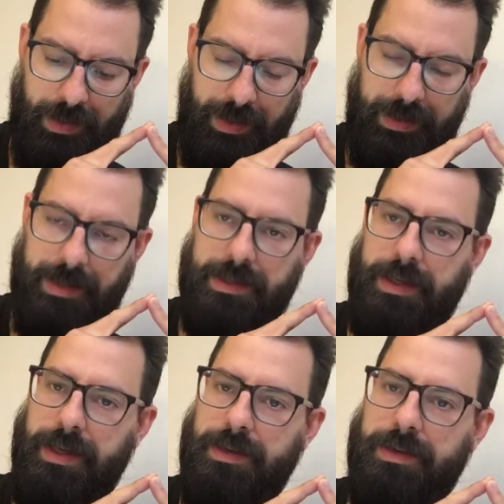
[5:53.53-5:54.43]
and that's
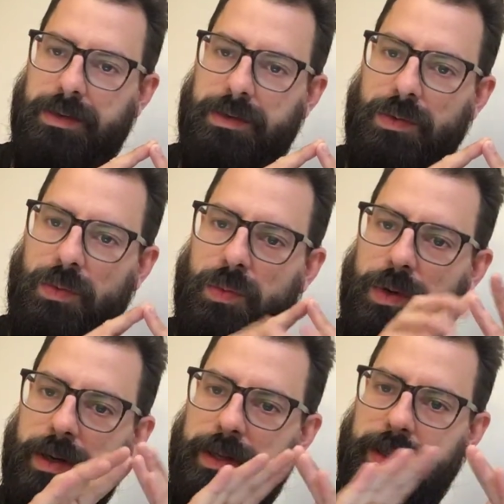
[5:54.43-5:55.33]
it.
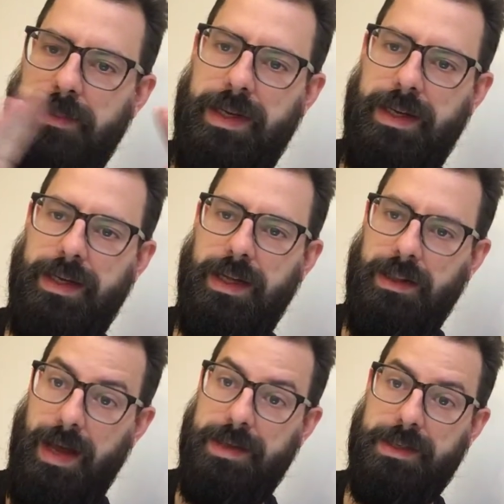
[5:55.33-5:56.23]
We're eliminating
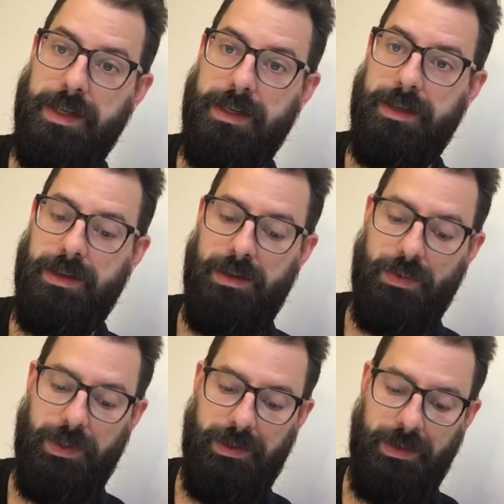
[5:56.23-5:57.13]
elastic.
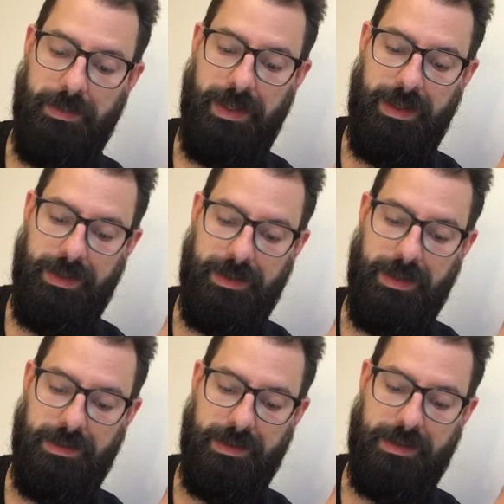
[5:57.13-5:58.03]
We're eliminating
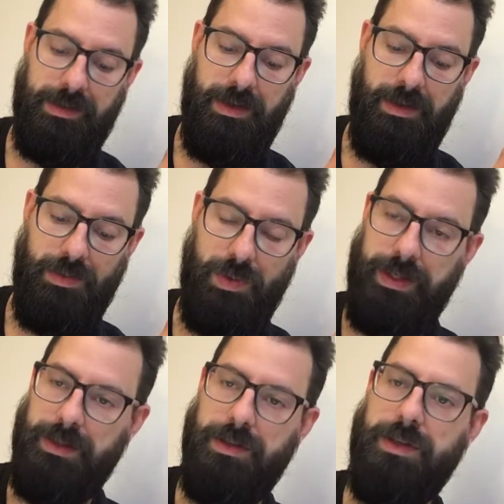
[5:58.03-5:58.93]
dense,
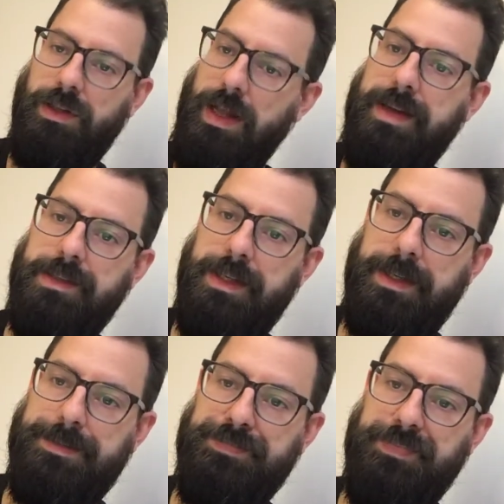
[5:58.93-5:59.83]
regular, elastic.
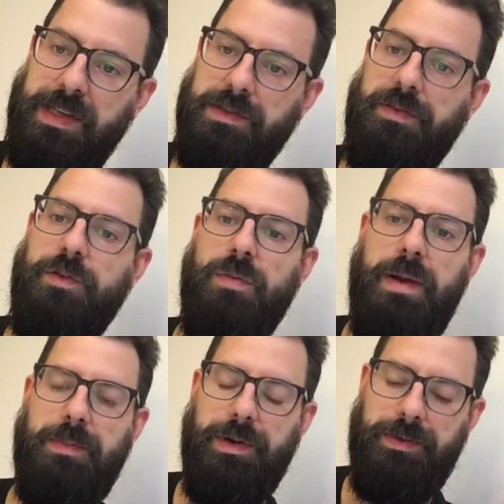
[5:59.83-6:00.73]
Because if you
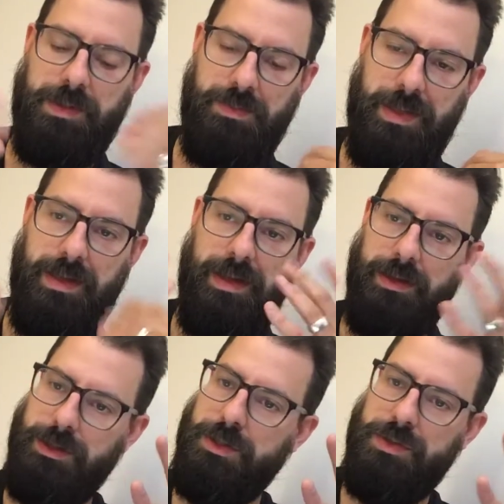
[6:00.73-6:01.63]
remember, to me, they
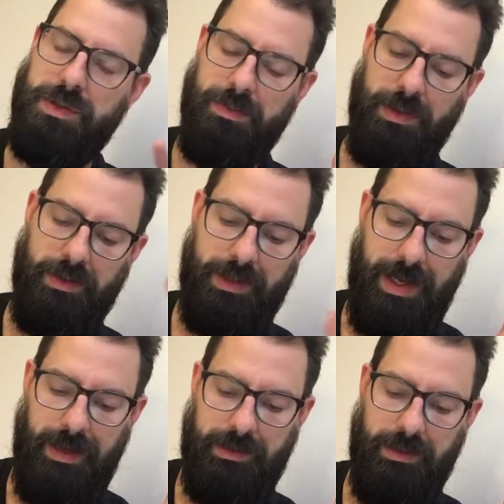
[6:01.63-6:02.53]
look too similar
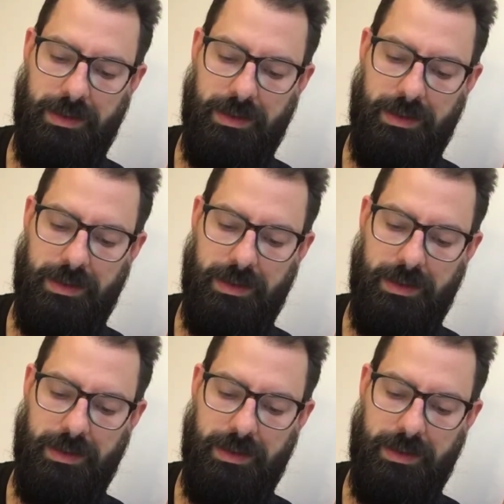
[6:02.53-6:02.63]
to ask you